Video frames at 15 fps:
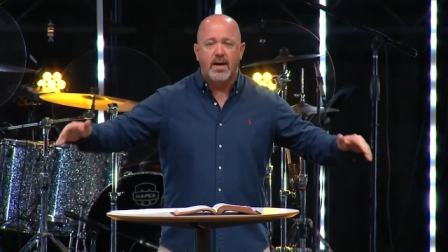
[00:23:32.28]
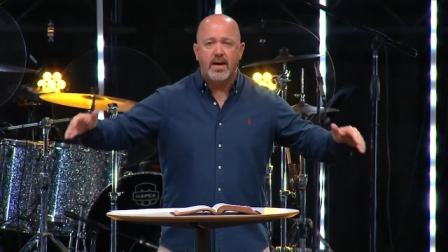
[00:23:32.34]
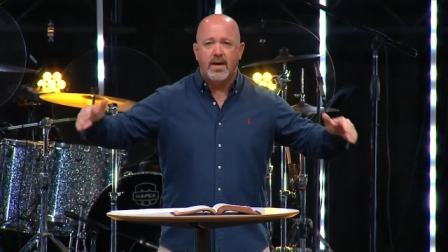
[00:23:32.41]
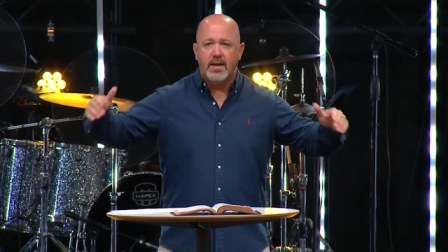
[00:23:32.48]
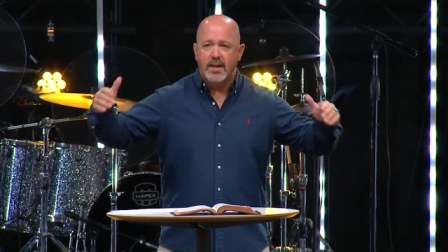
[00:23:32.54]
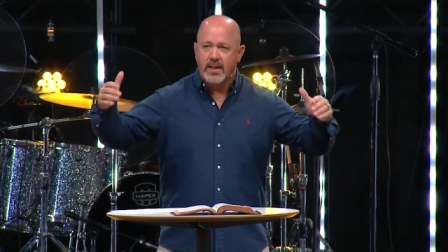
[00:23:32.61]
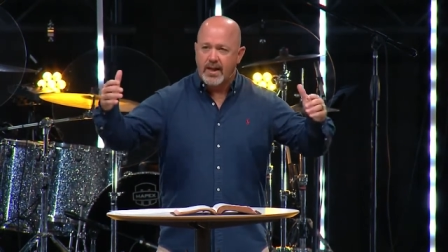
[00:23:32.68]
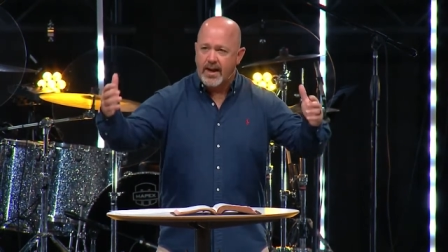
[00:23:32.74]

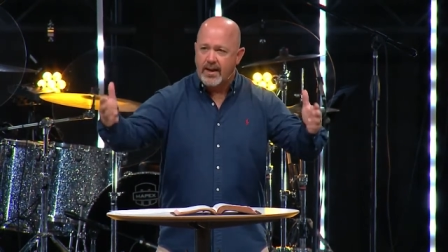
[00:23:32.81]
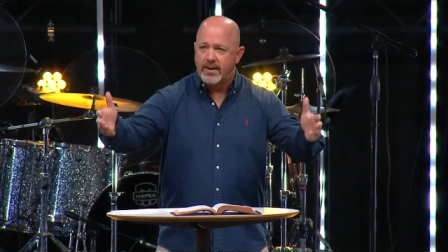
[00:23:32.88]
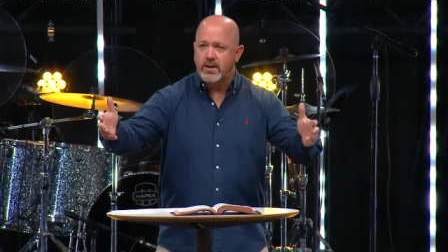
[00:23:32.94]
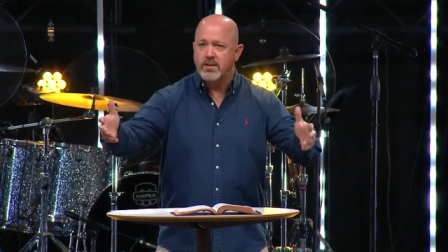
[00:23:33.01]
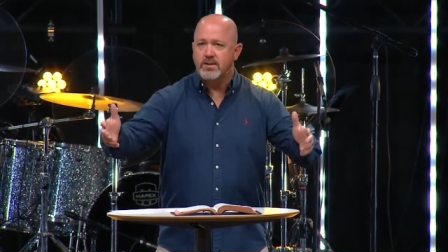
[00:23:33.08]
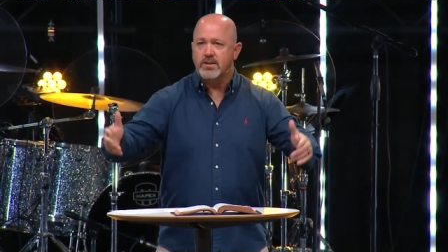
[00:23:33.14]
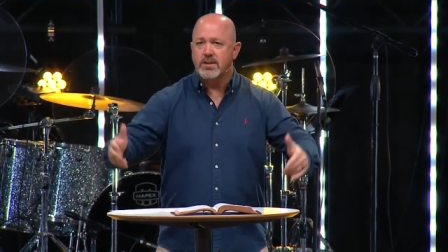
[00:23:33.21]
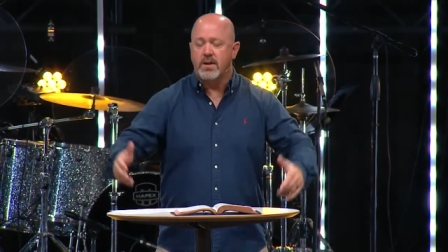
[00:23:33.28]
and allow
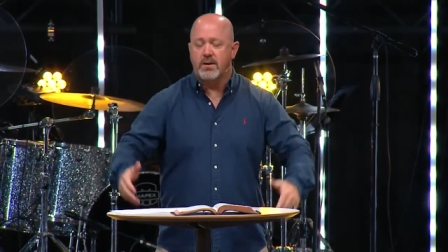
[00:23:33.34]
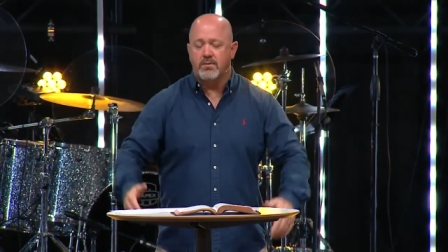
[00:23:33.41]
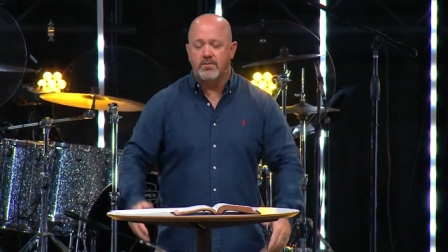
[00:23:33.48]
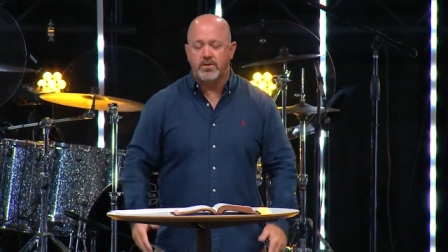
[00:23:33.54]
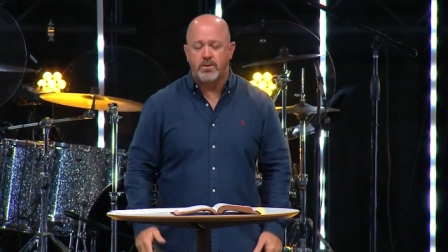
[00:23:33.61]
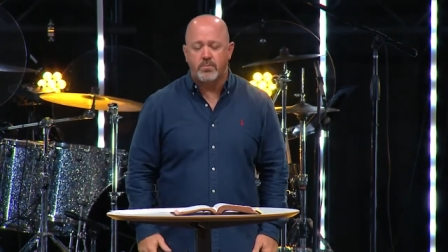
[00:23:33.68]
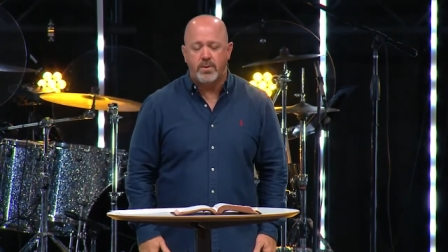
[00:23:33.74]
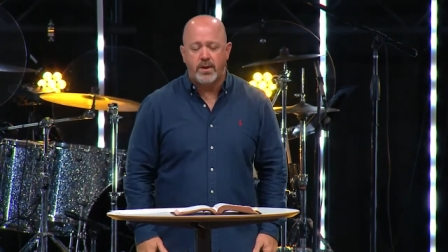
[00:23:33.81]
yourself
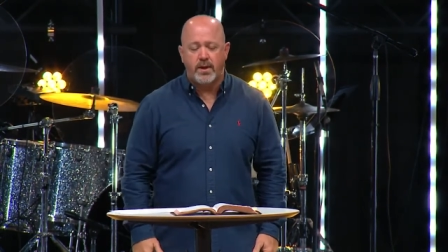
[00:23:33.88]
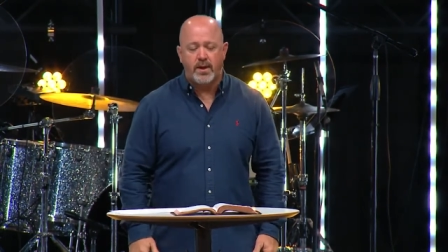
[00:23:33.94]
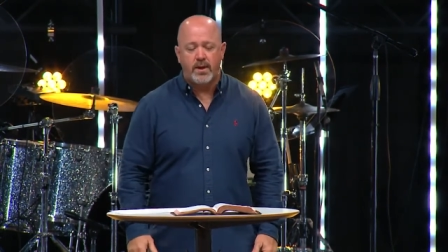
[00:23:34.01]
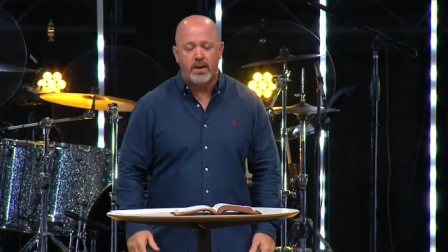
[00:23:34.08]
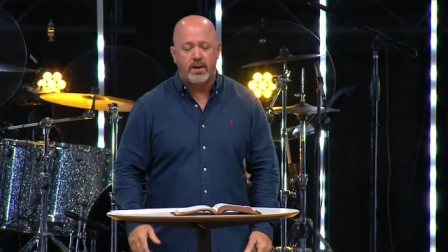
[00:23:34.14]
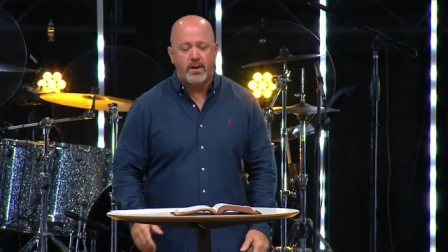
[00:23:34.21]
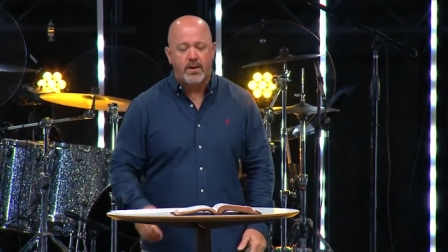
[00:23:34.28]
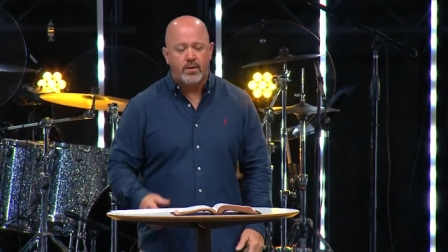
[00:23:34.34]
to
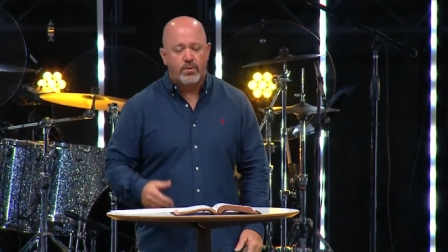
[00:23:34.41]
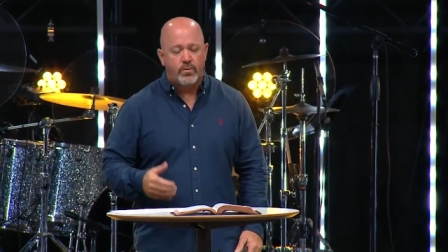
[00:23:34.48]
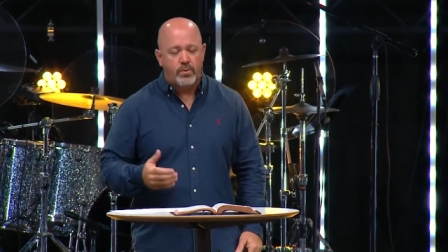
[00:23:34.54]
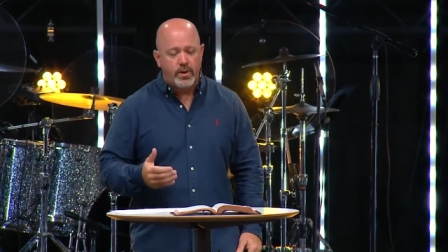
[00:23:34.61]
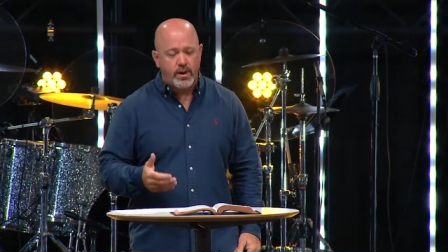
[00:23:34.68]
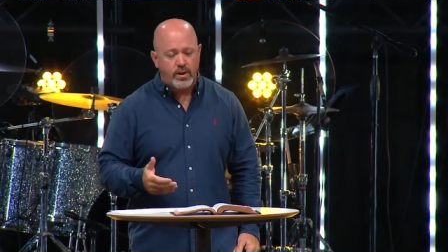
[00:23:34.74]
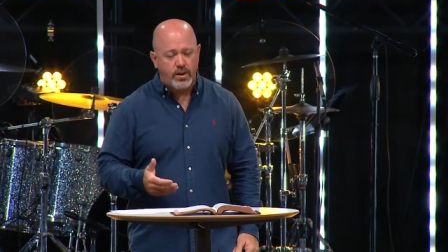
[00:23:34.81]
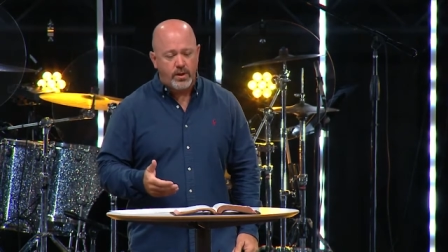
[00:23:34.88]
be
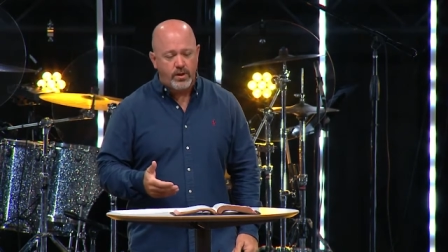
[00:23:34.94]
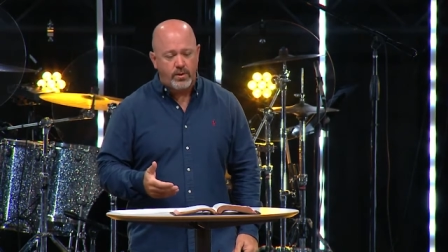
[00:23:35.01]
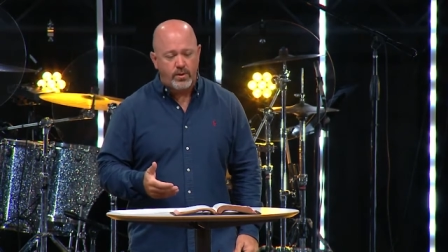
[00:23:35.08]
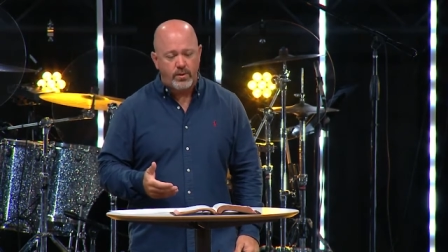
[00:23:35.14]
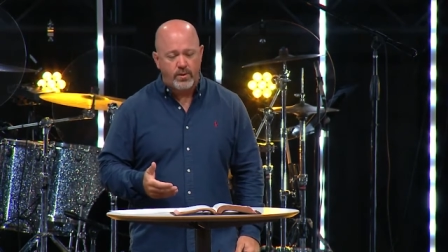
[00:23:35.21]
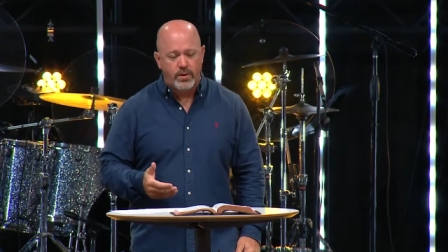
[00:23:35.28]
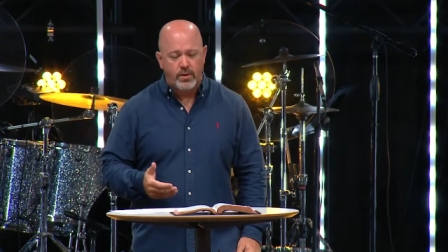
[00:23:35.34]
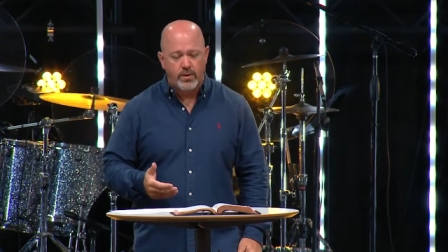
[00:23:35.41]

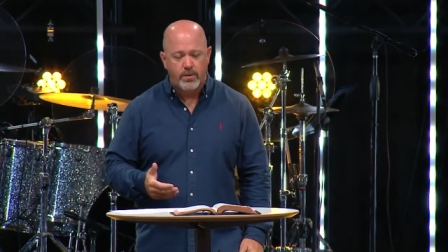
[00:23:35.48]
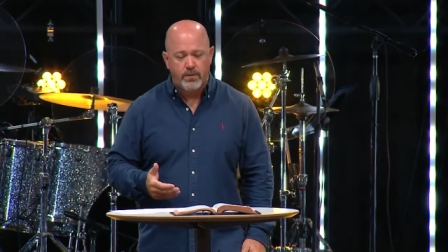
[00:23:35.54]
renewed?